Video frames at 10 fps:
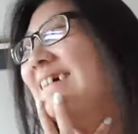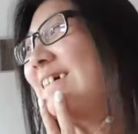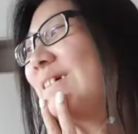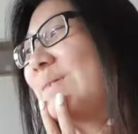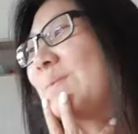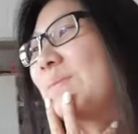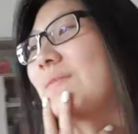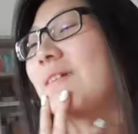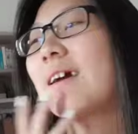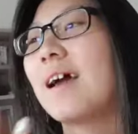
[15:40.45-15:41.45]

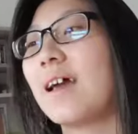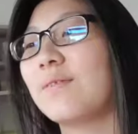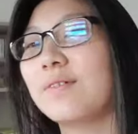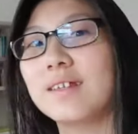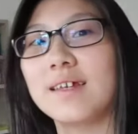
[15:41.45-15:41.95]
I feel